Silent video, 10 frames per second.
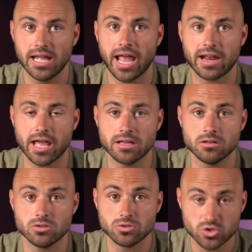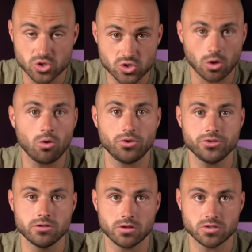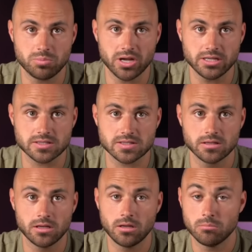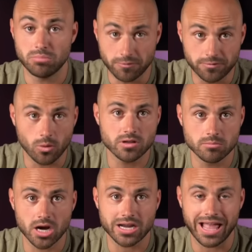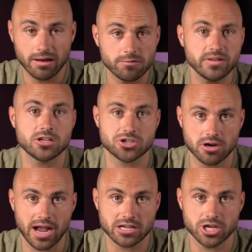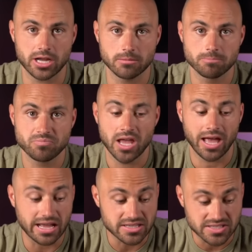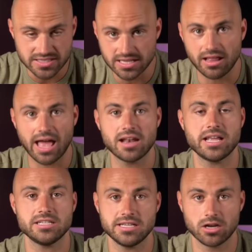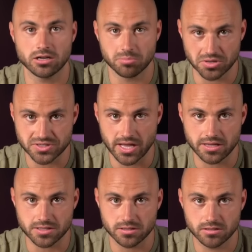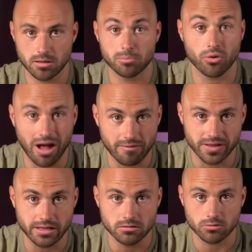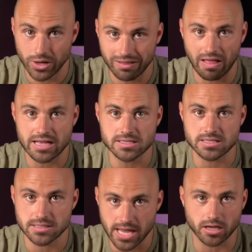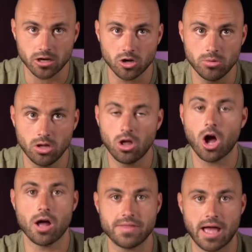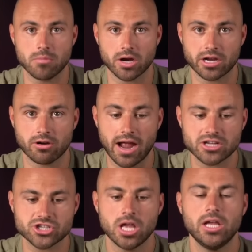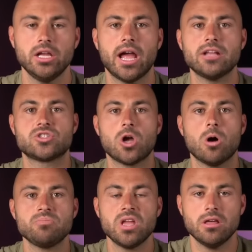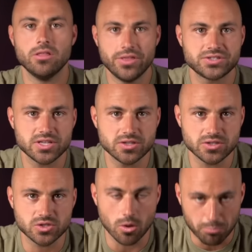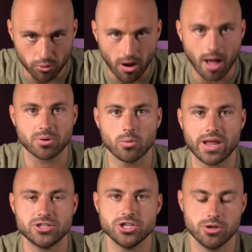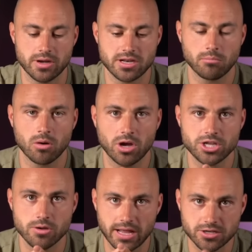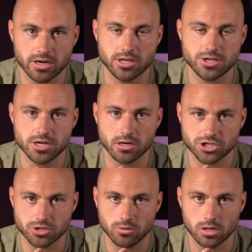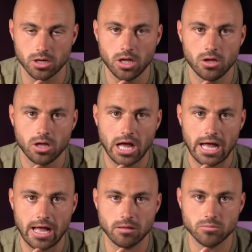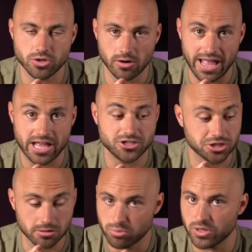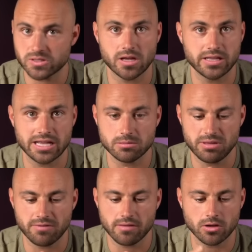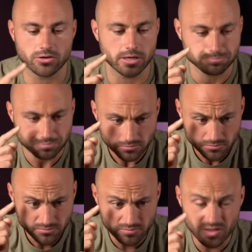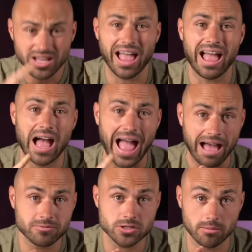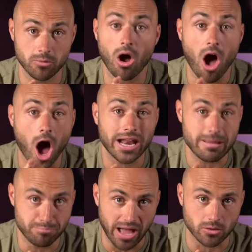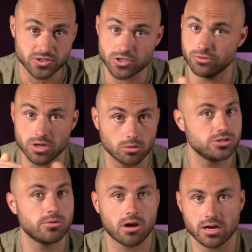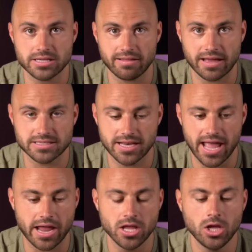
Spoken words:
and I sold those puts before the market had finished crashing. And I still had an 1800% profit realized take home on that market crash. And so this is the proper way to do it. Number one, you enter into your short, your hedge, your puts on the S&P 500 after on a bounce. You don't do it on a day like today.